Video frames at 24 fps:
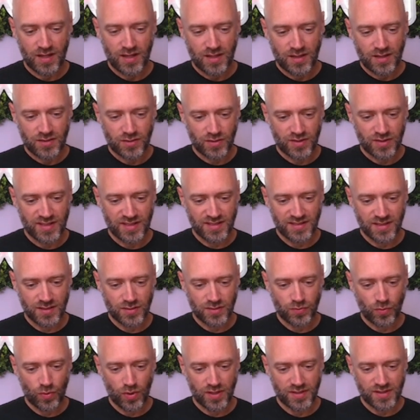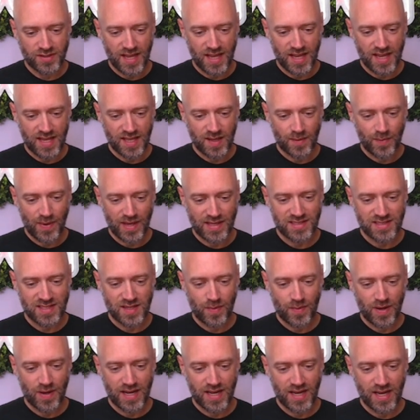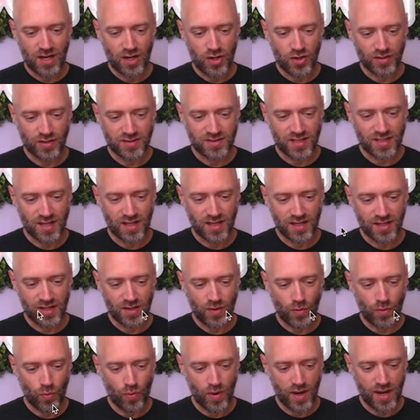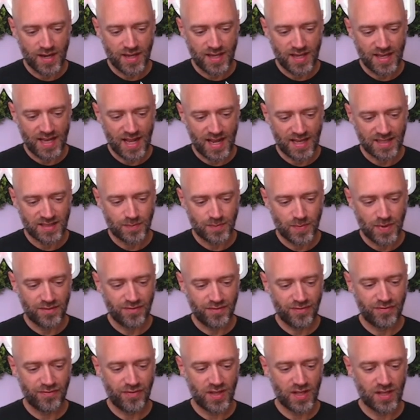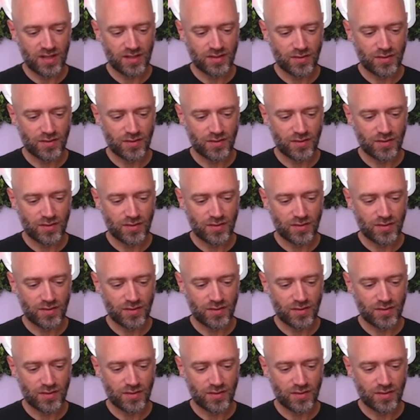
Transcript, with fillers: So this is what a capacity planning looks like when it has been filled